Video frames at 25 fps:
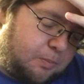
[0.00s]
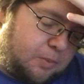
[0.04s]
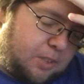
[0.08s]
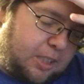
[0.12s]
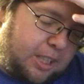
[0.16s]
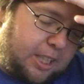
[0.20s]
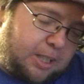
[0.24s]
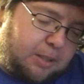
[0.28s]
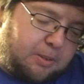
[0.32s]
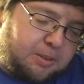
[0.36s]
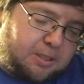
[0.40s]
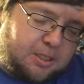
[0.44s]

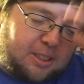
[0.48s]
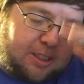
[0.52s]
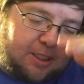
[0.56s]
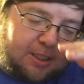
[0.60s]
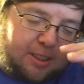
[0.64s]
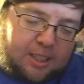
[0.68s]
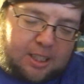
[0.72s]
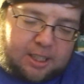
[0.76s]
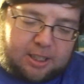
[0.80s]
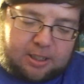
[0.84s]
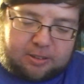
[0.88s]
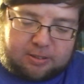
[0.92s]
Kat was
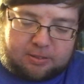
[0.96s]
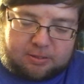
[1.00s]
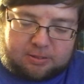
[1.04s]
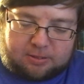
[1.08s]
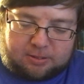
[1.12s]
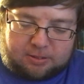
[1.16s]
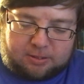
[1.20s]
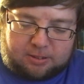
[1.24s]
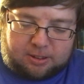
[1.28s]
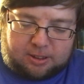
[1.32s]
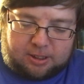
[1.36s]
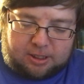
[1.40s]
in town
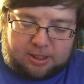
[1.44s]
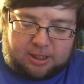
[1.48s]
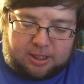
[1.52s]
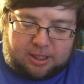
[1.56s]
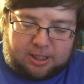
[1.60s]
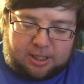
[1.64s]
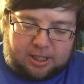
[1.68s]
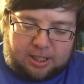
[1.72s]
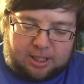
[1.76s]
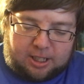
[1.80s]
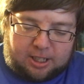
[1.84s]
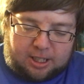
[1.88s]

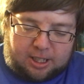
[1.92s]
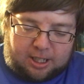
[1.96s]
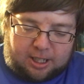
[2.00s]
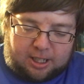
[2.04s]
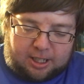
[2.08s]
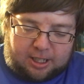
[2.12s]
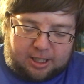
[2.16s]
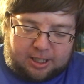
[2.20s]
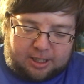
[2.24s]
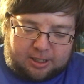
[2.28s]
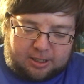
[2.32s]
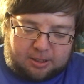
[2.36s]

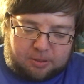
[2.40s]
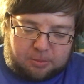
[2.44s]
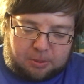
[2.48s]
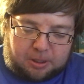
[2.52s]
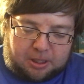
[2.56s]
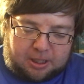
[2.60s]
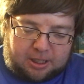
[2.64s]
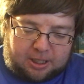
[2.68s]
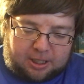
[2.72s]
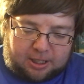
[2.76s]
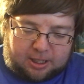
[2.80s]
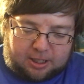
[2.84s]
the
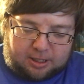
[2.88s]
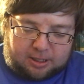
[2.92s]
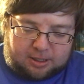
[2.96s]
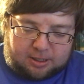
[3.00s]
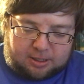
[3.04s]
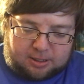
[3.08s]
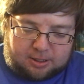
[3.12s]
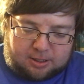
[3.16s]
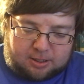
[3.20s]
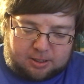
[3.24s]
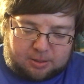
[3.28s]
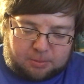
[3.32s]

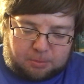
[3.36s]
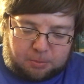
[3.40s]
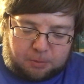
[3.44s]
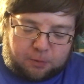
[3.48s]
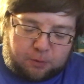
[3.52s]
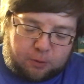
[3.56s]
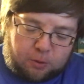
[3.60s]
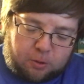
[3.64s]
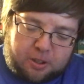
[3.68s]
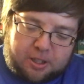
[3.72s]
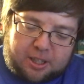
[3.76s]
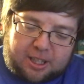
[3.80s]
weekend
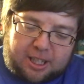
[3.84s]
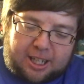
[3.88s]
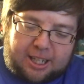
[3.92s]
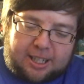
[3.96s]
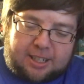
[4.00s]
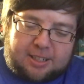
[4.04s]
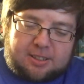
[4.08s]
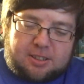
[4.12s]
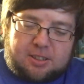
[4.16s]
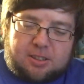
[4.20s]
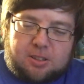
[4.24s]
before that,